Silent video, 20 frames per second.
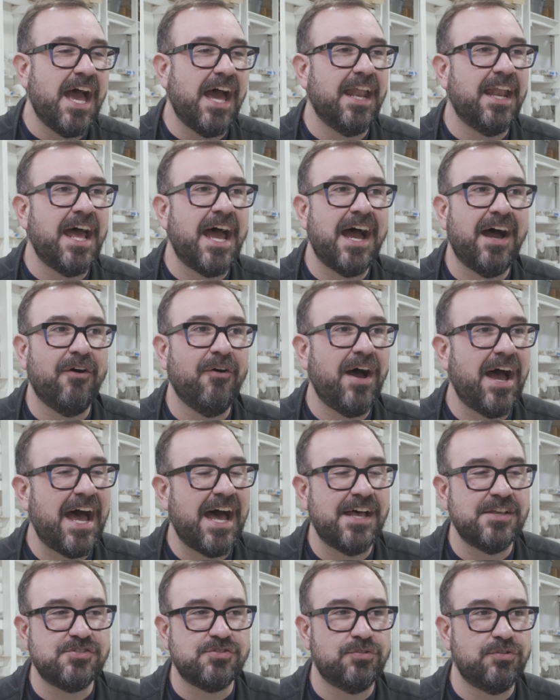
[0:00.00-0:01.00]
and how
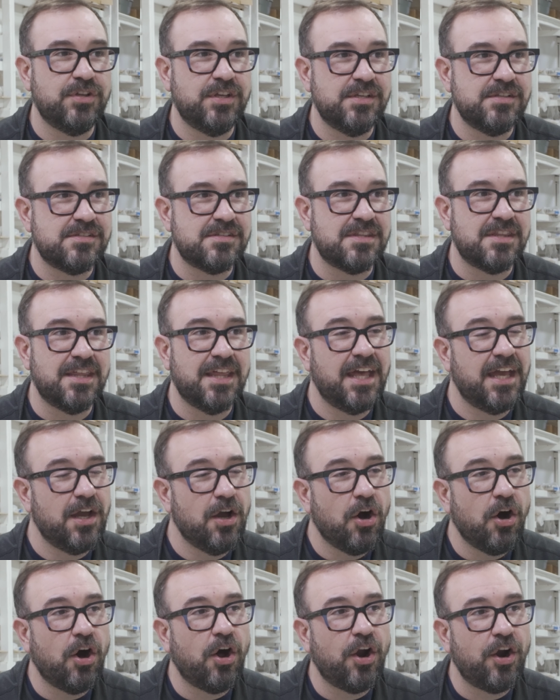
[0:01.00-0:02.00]
hazardous they
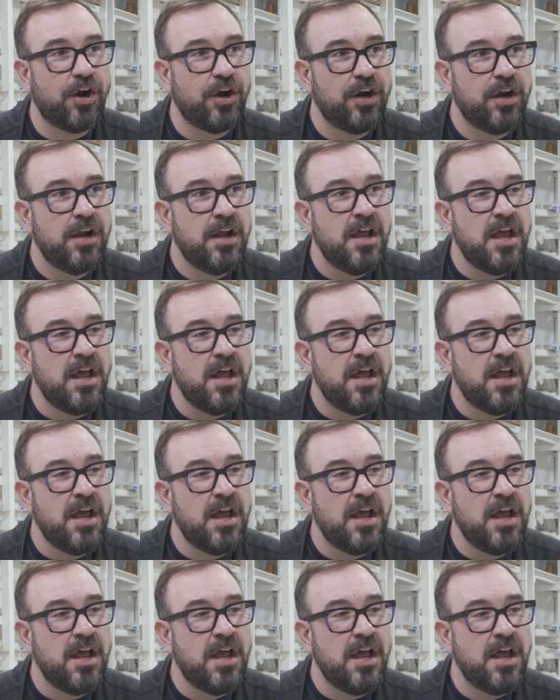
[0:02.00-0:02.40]
are.